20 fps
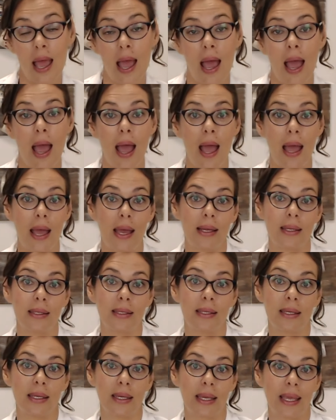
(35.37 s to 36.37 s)

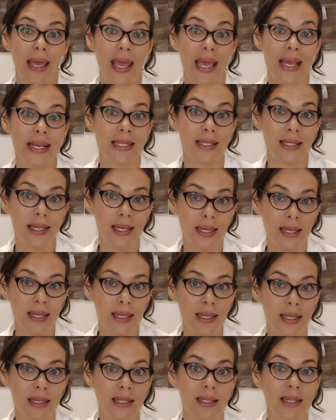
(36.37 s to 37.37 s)
and casein
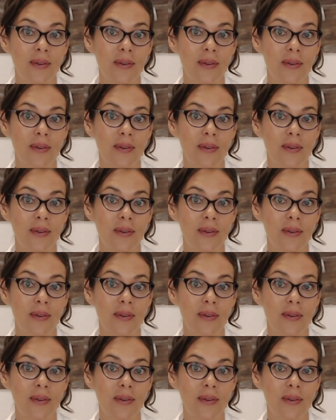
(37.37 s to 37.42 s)
is